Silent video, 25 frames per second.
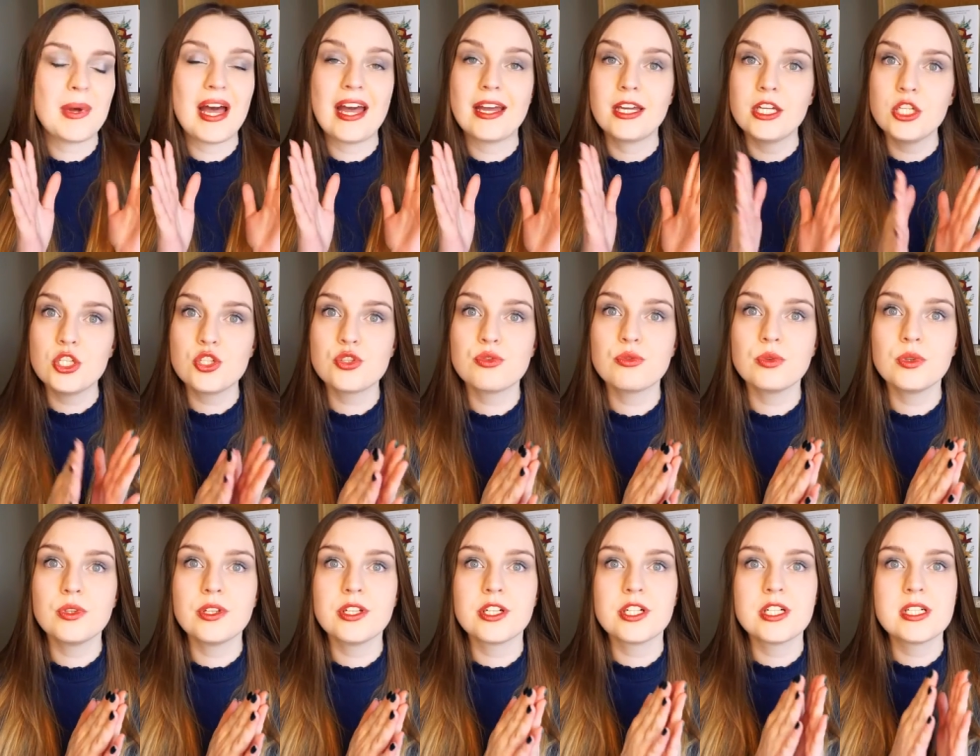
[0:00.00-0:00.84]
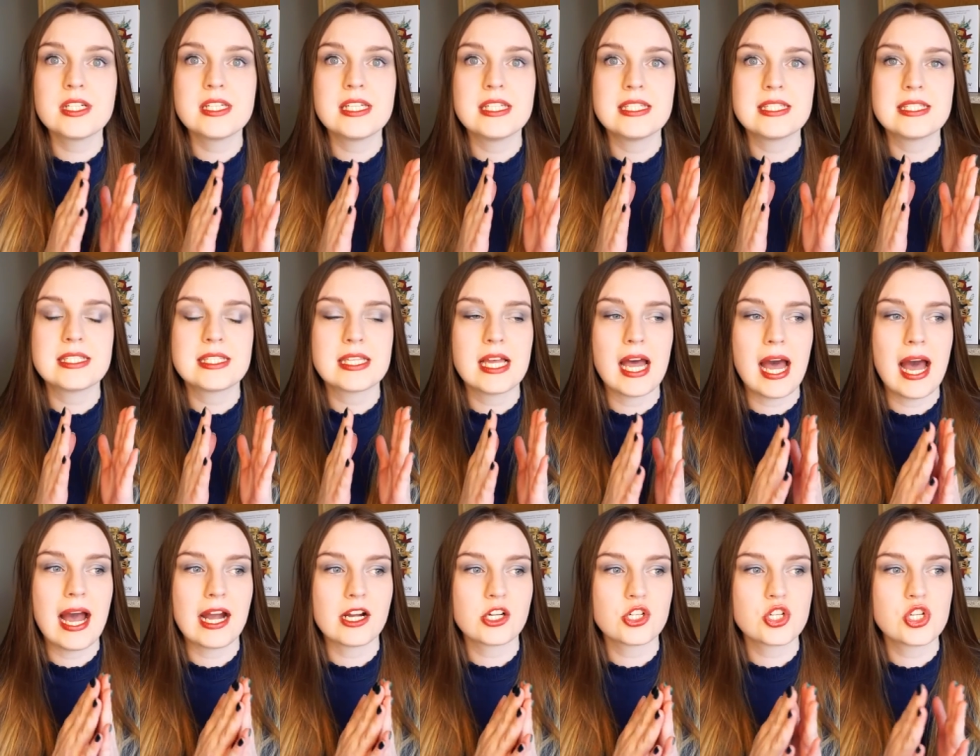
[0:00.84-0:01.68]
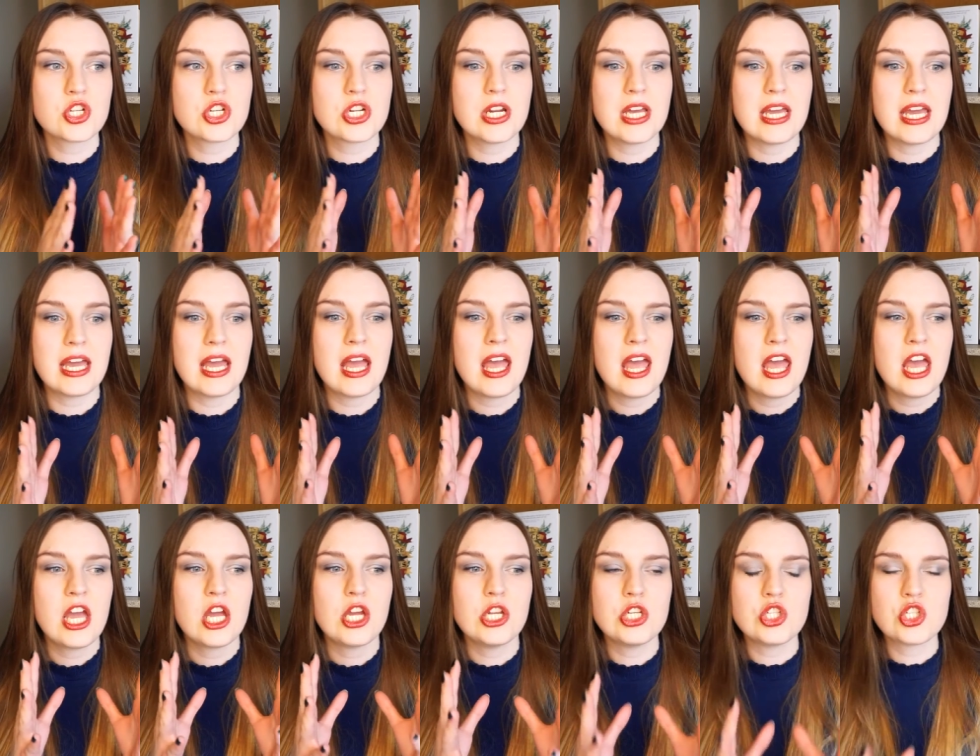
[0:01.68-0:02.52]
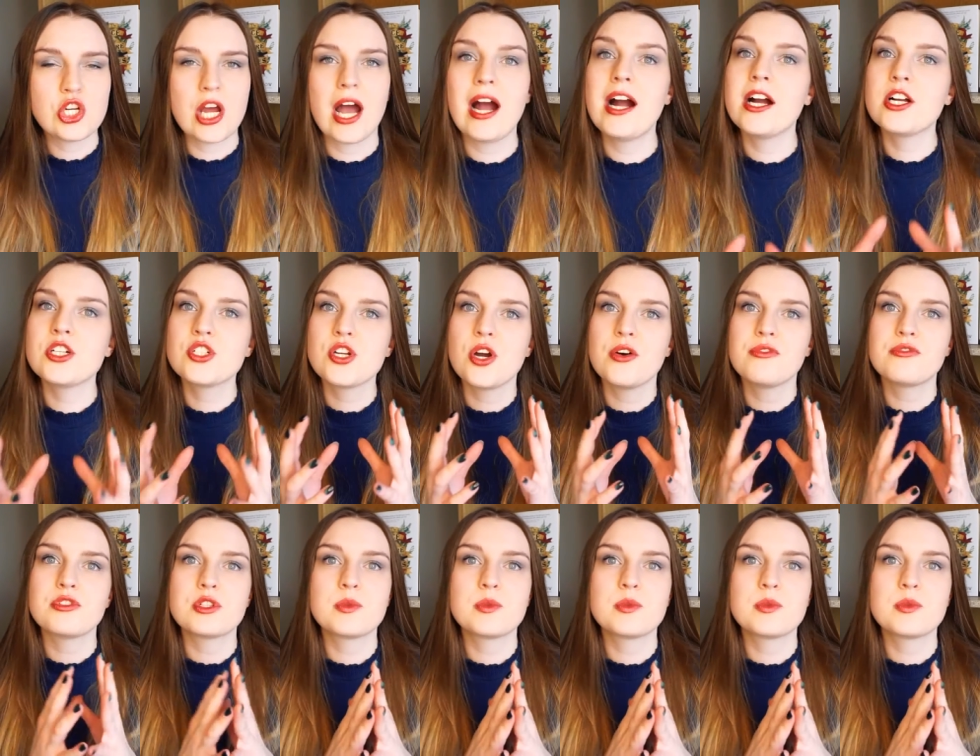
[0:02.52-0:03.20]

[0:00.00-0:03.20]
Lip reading: But each ruler is actually in charge of,